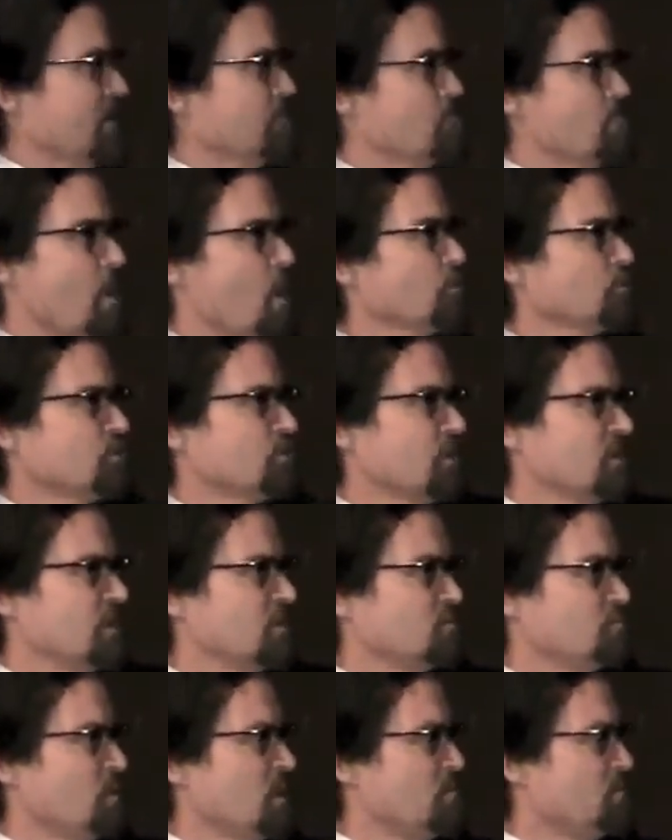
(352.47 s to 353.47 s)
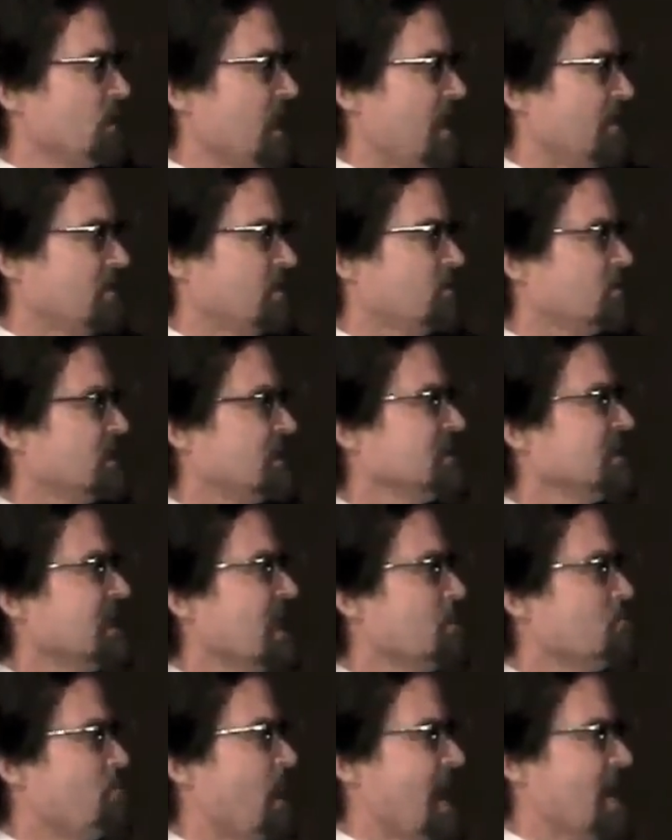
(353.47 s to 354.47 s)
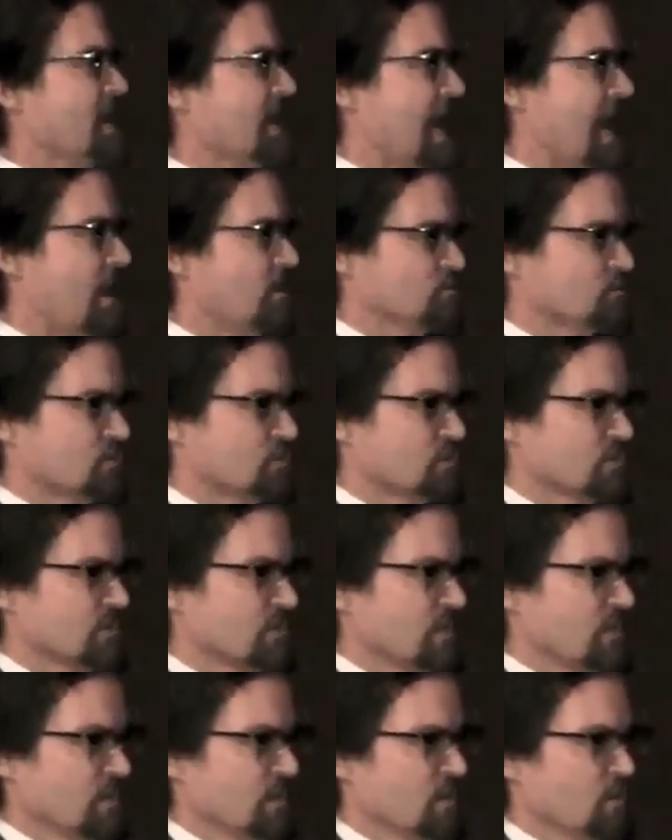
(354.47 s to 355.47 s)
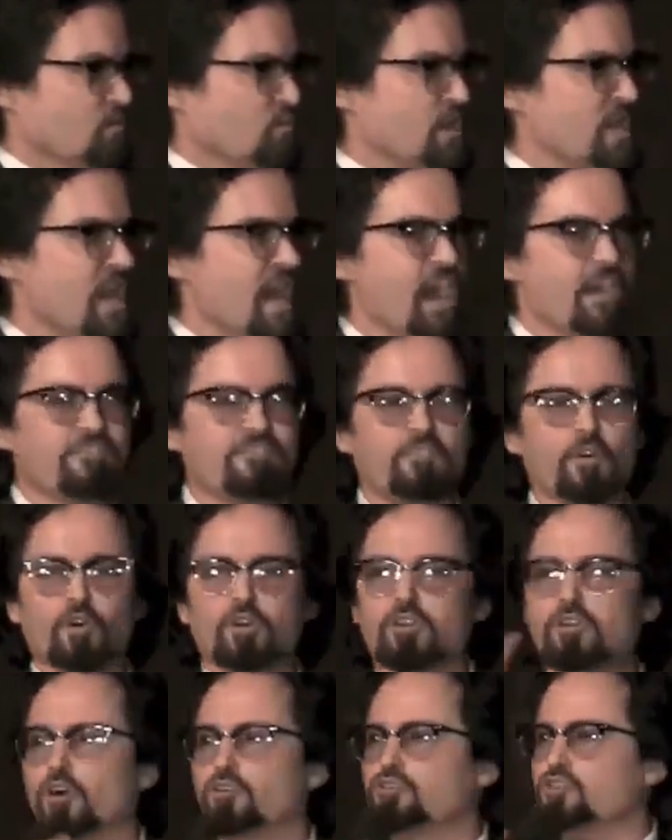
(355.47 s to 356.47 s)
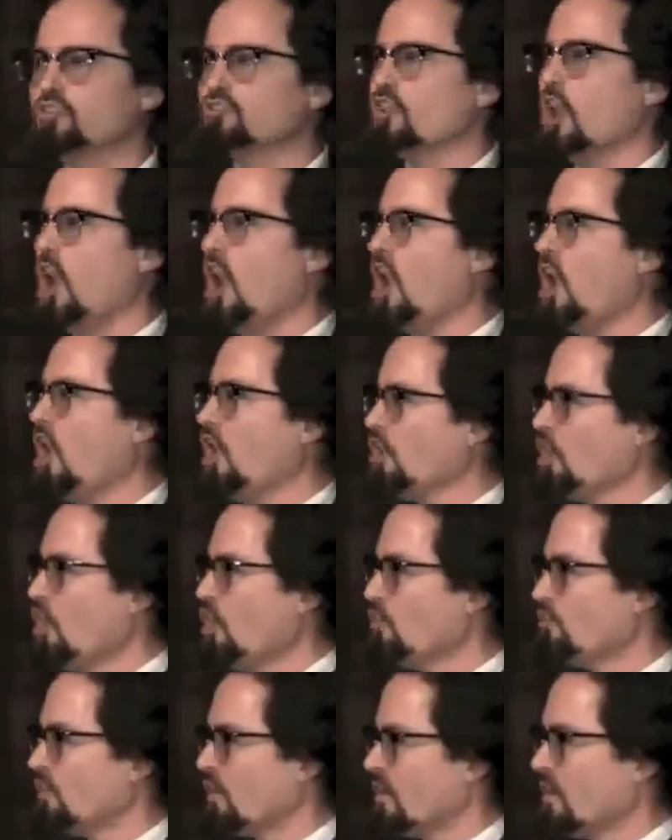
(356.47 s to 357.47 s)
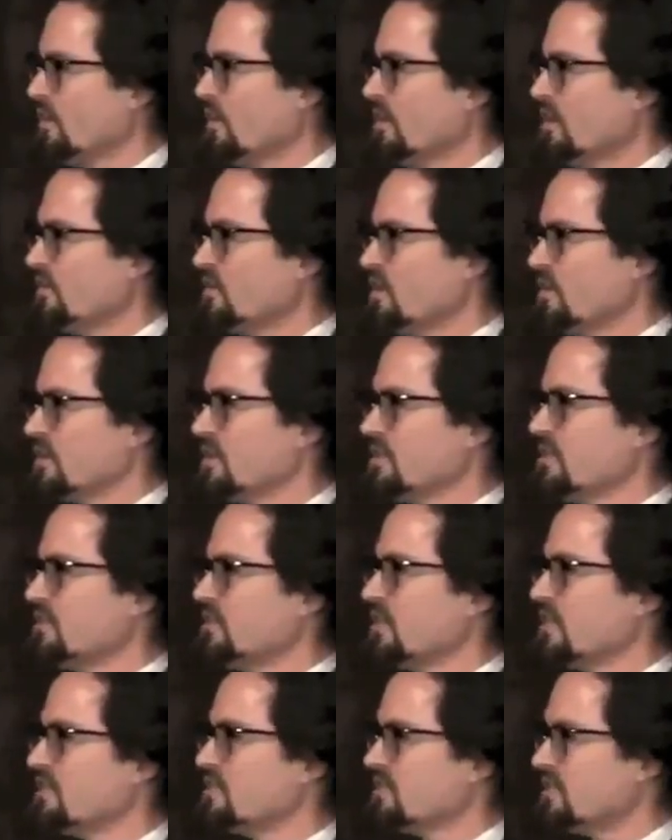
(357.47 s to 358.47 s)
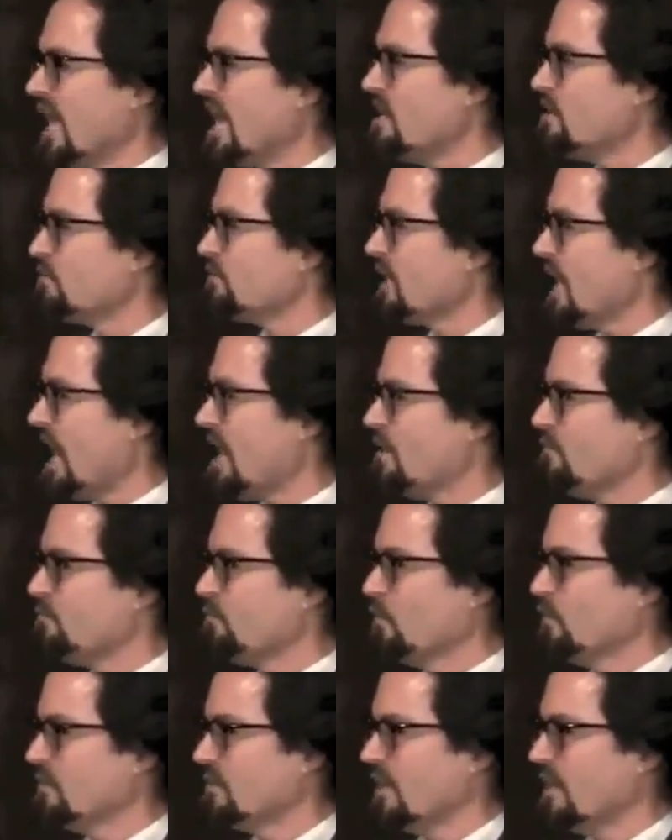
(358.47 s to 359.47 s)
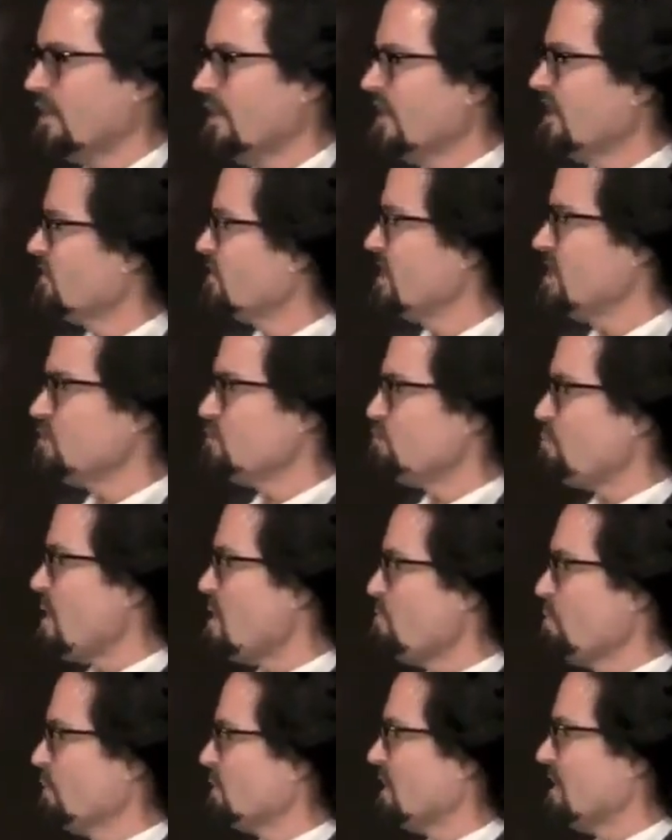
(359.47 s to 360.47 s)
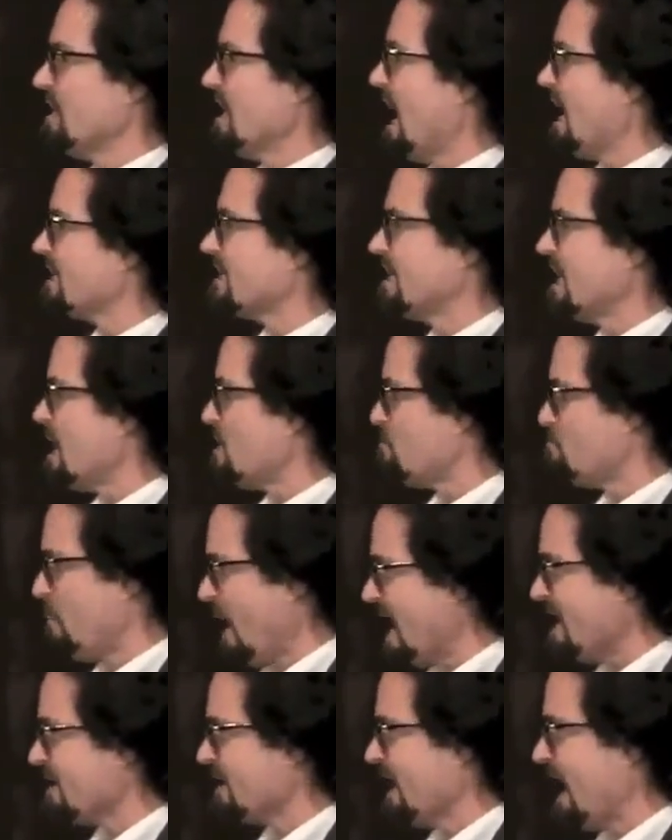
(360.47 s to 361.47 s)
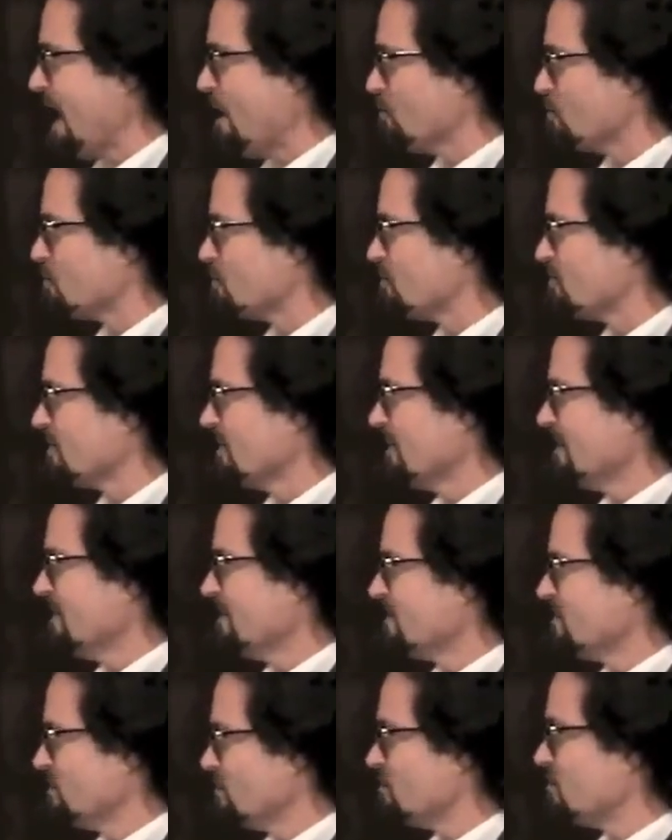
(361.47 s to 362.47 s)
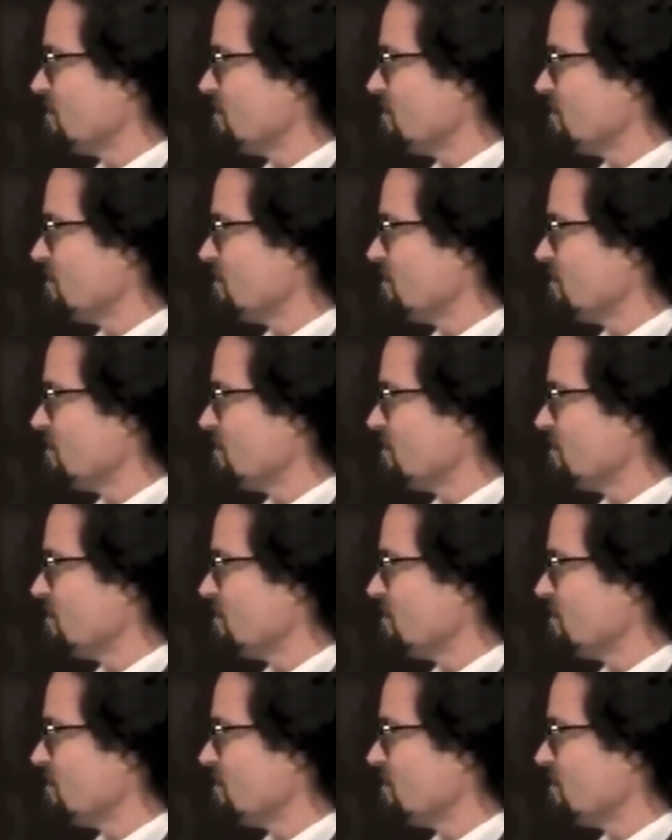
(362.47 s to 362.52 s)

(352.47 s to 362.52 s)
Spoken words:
But most of these people out here didn't get bailouts. We have foreclosures all over the state of California. These people did not get bailouts.